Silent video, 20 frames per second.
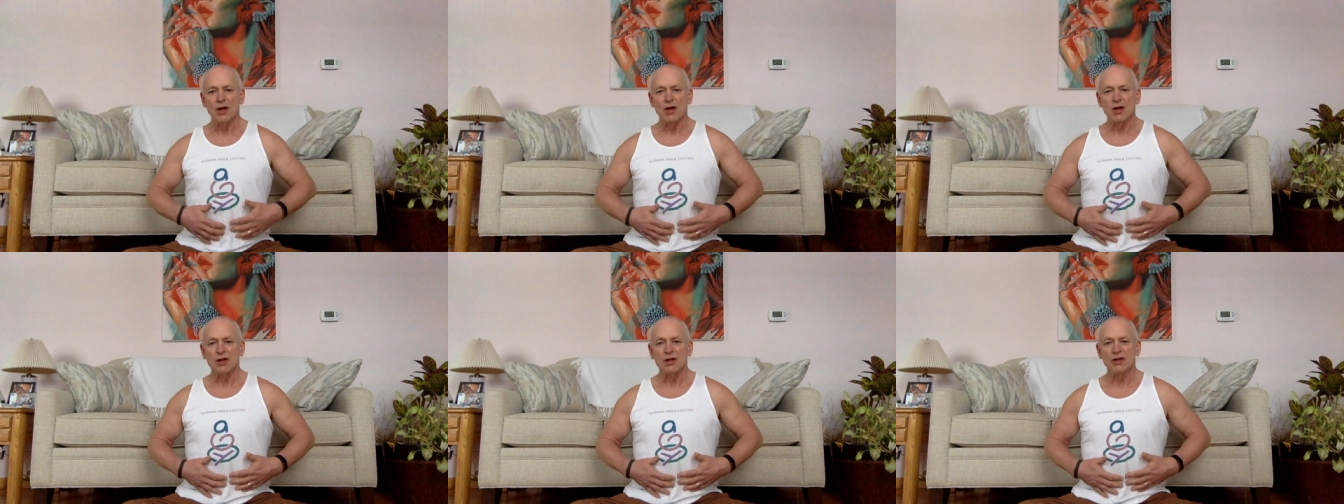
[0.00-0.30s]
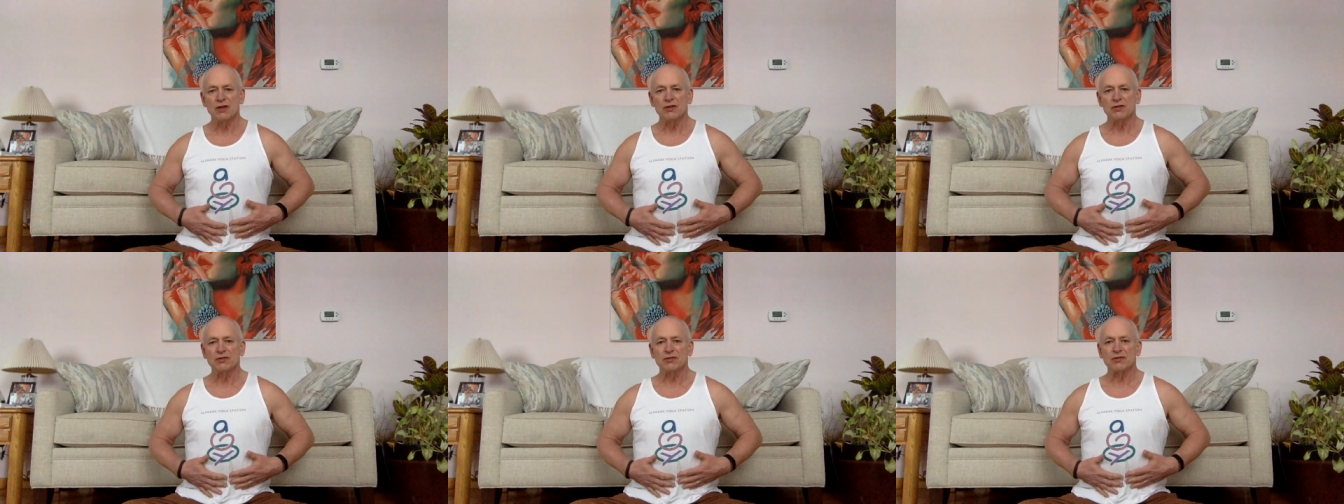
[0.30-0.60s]

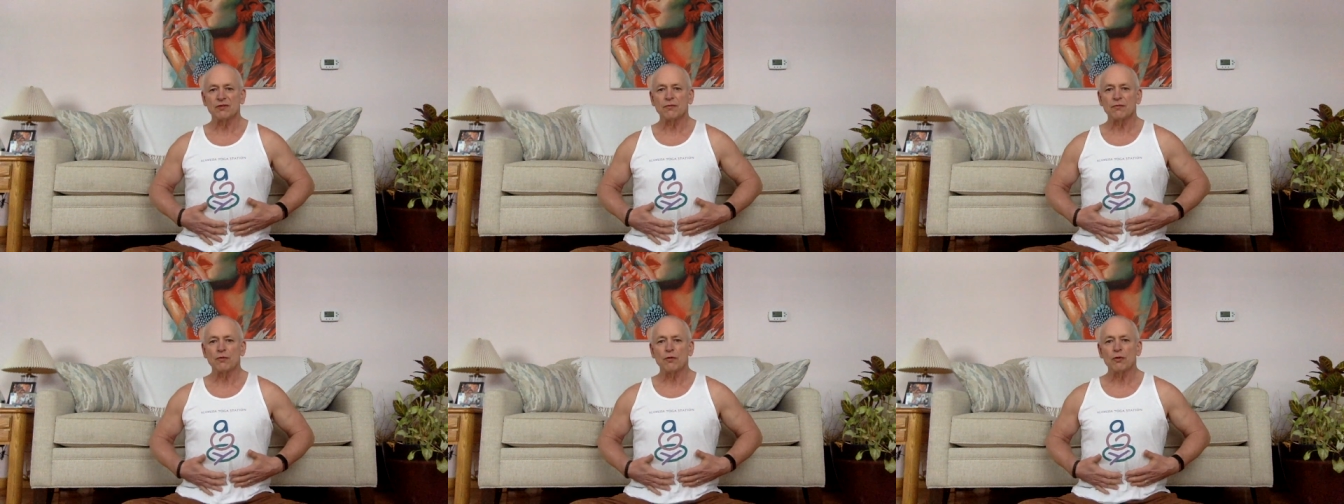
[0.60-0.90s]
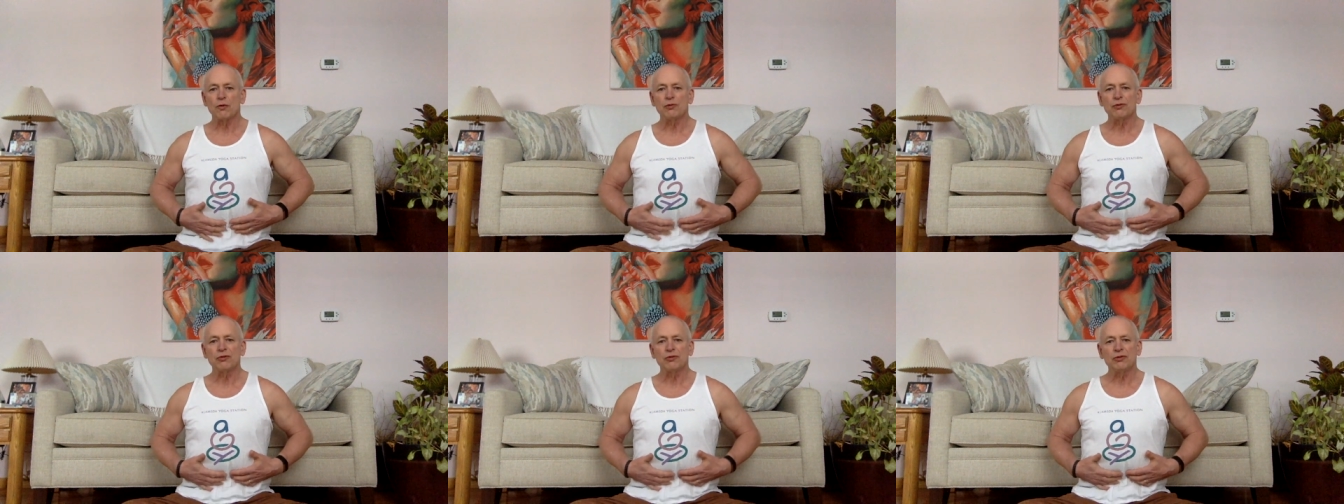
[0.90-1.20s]
is
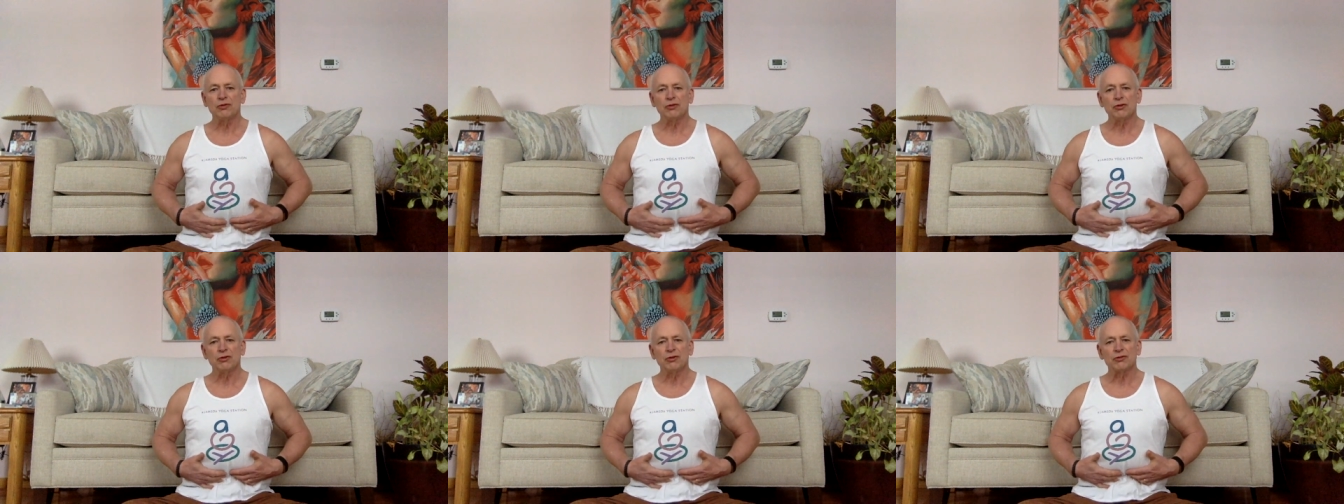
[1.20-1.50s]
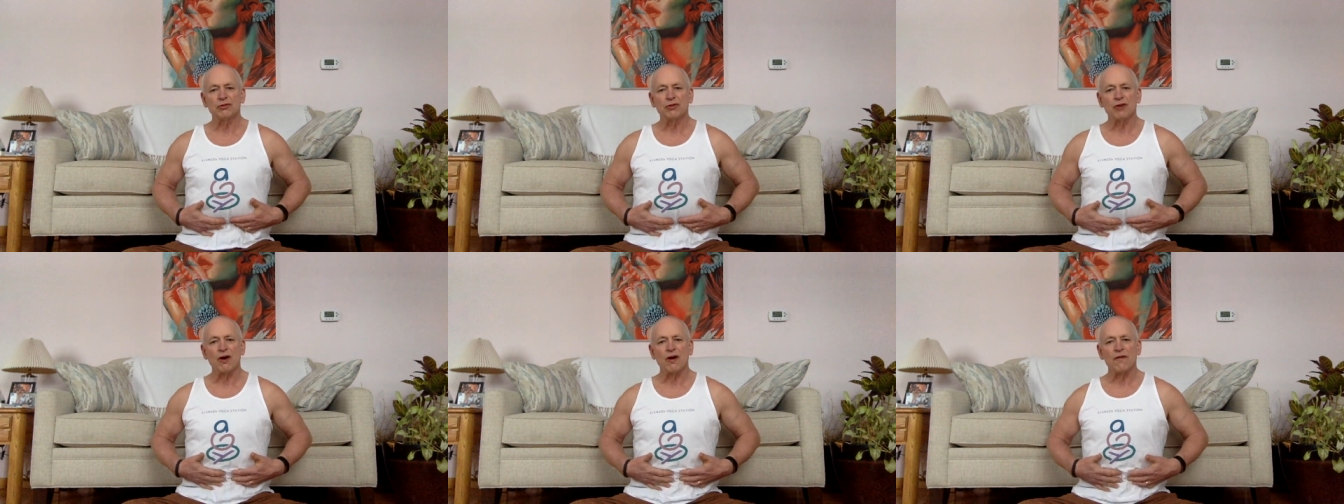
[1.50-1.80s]
forces you to
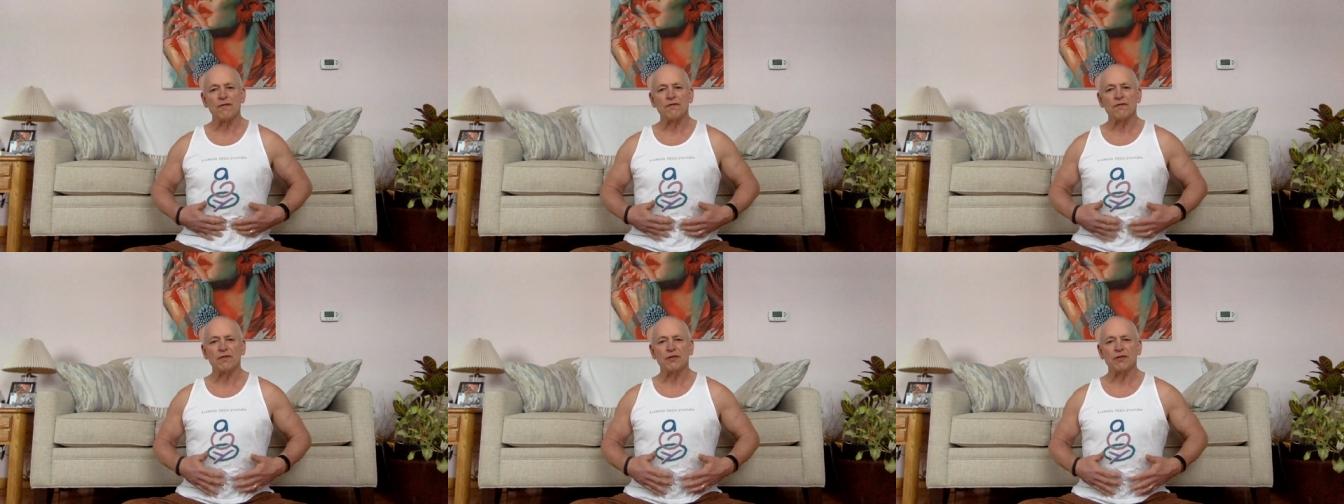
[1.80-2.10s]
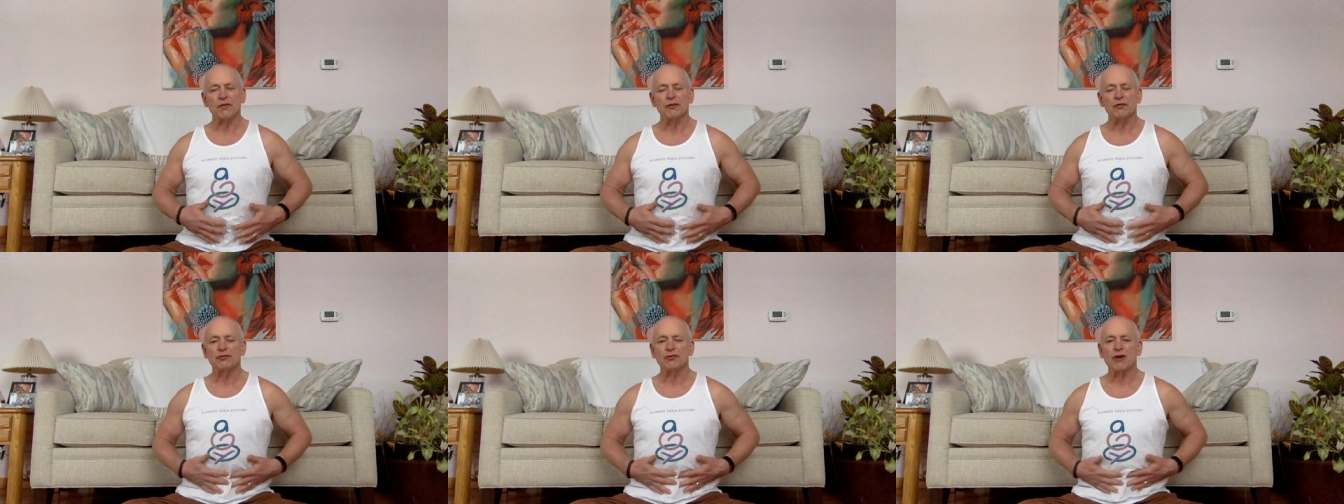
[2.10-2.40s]

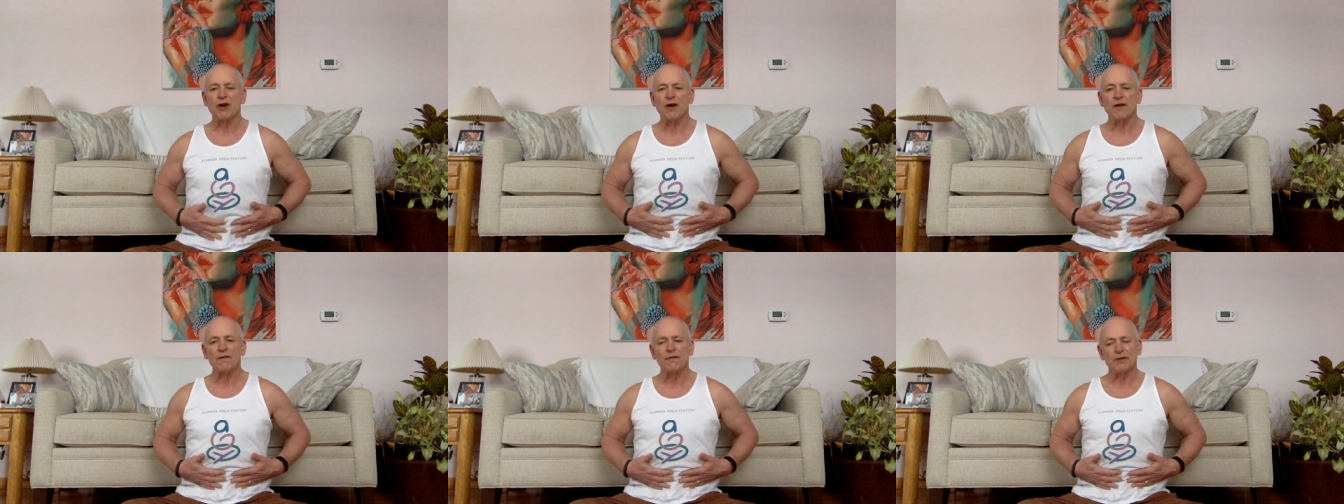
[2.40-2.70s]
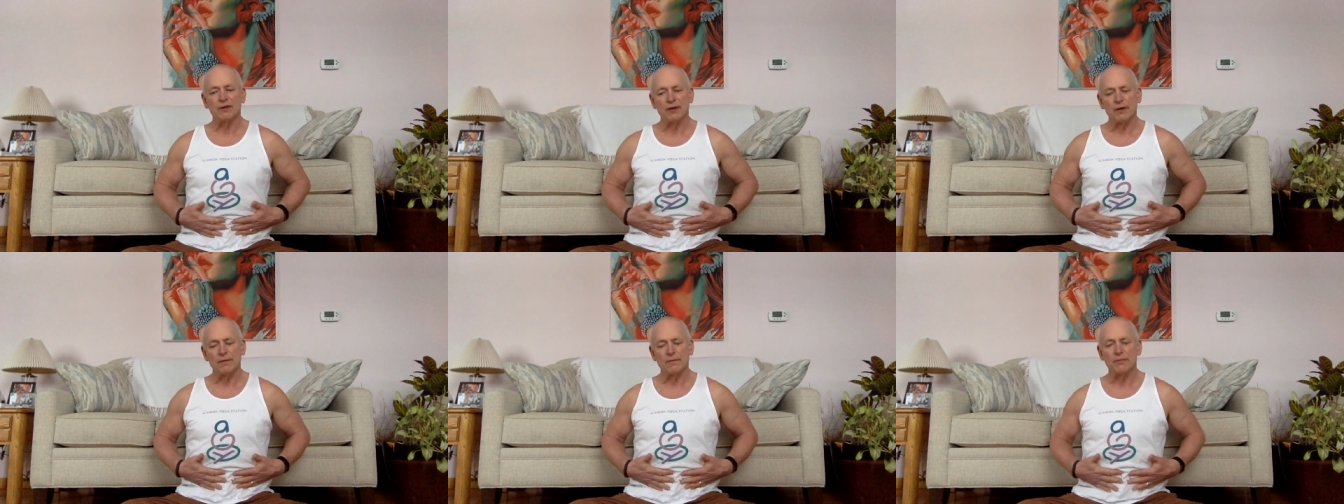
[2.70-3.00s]

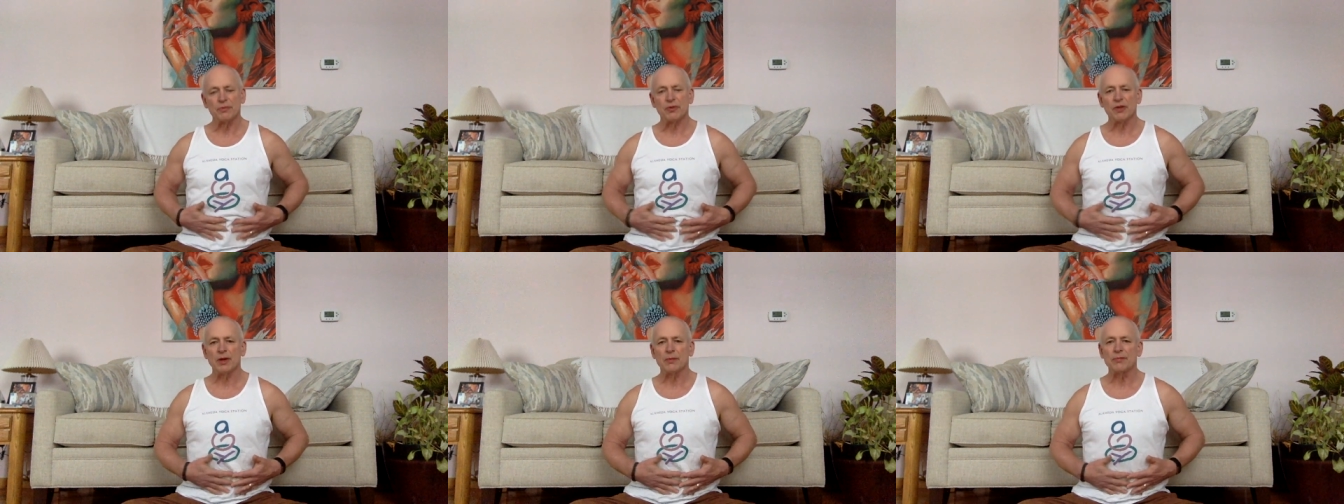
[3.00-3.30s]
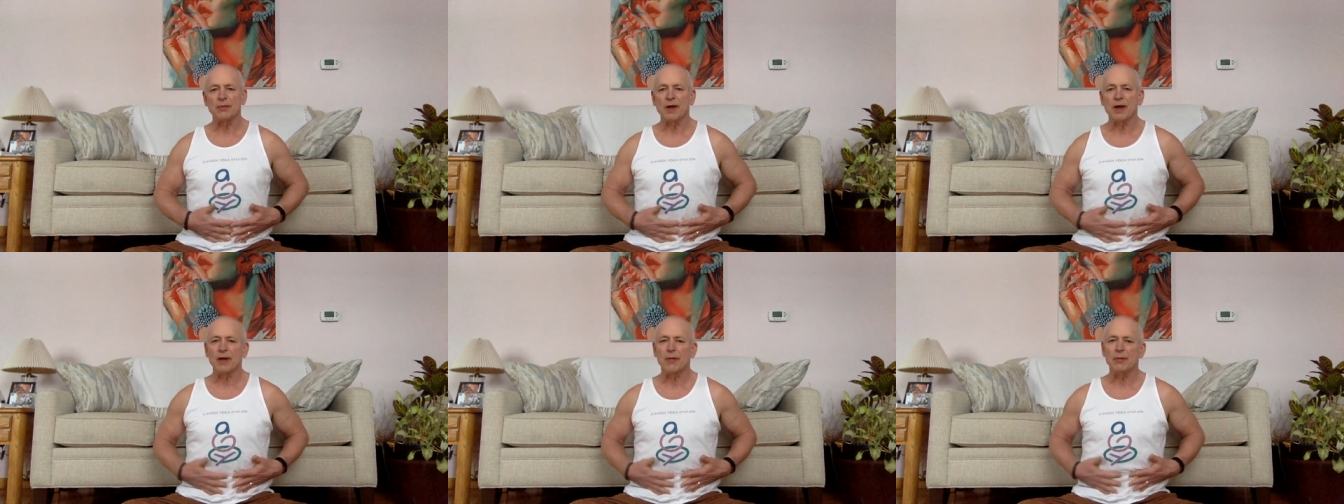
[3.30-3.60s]
soften the
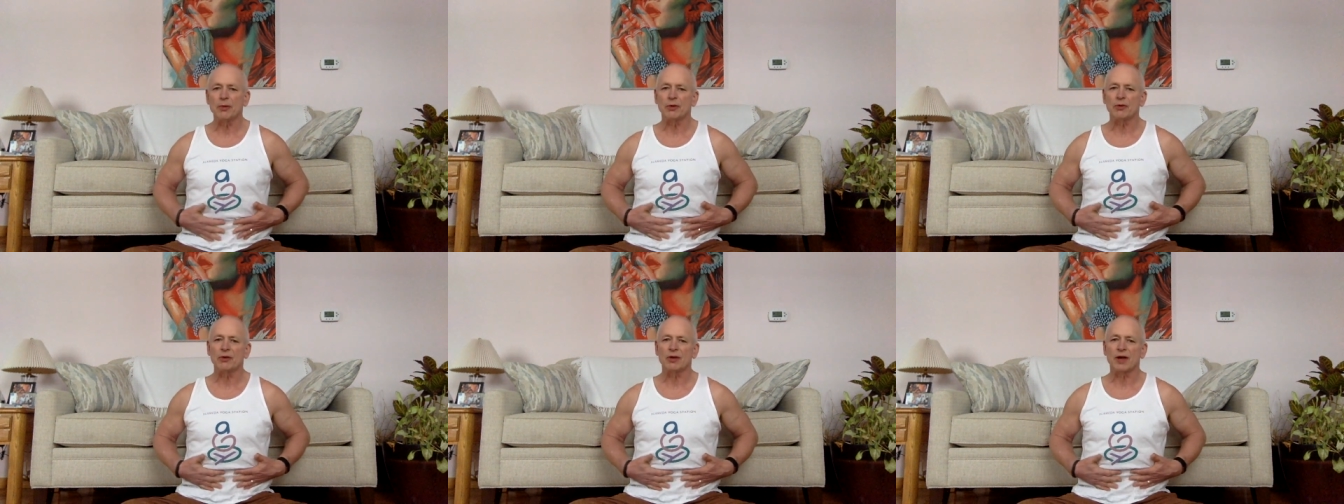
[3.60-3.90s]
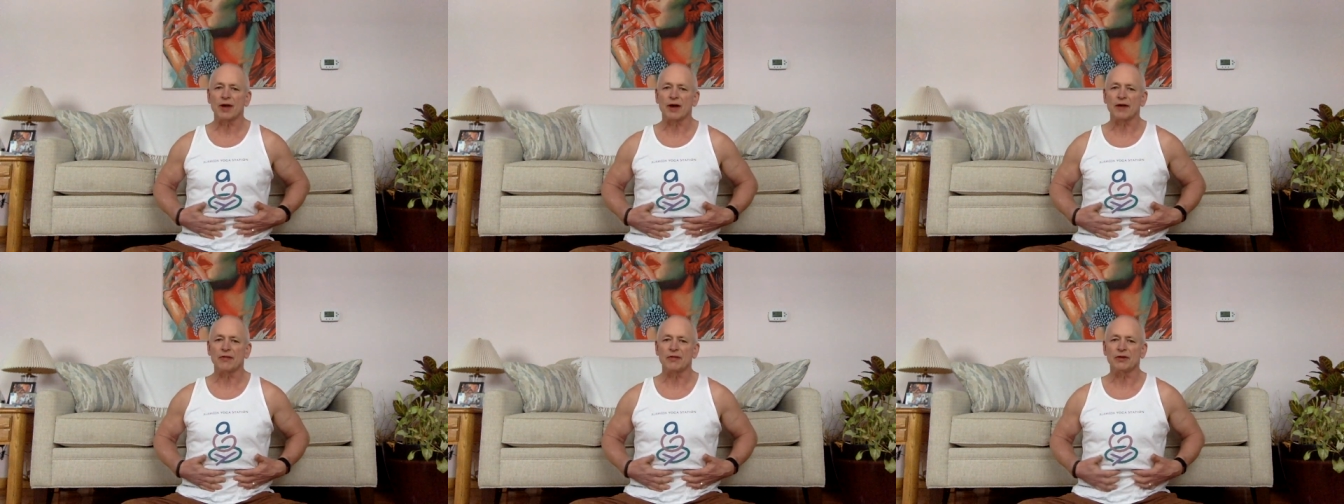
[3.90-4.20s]
abdominal
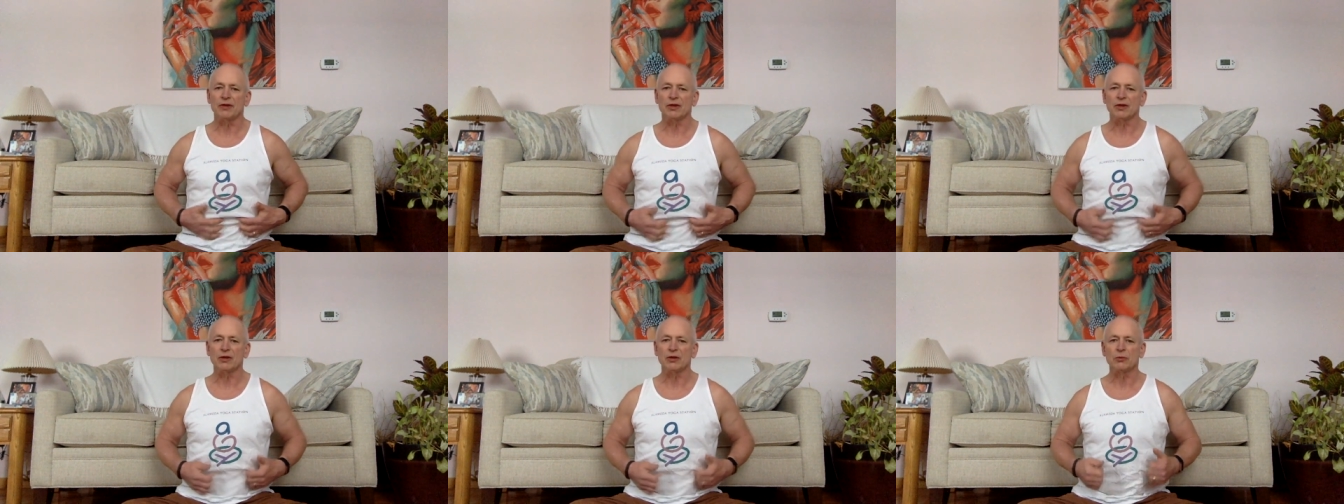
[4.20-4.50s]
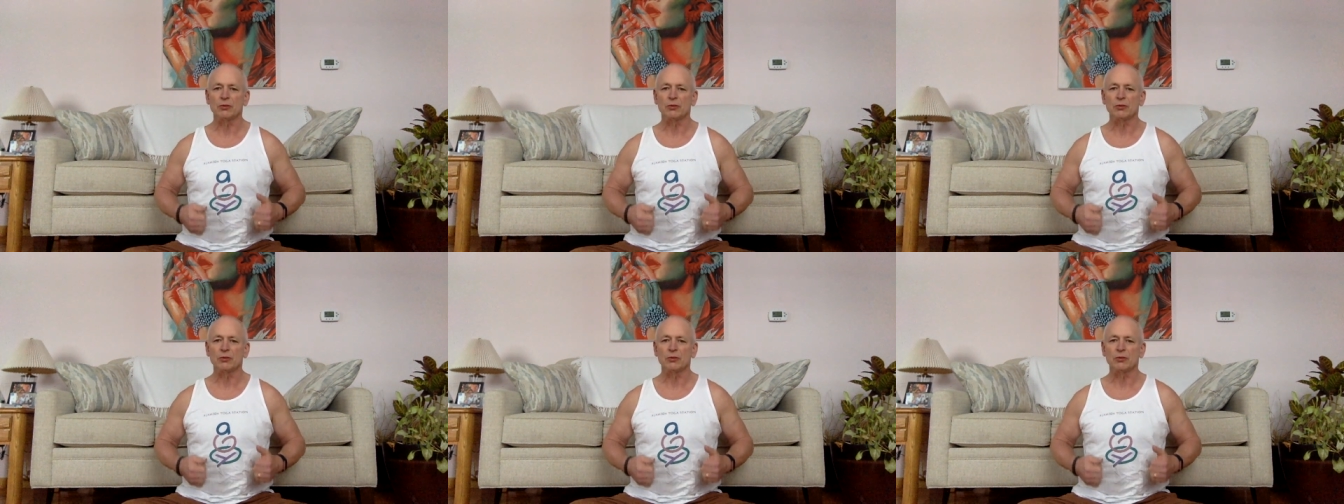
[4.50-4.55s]
cavity.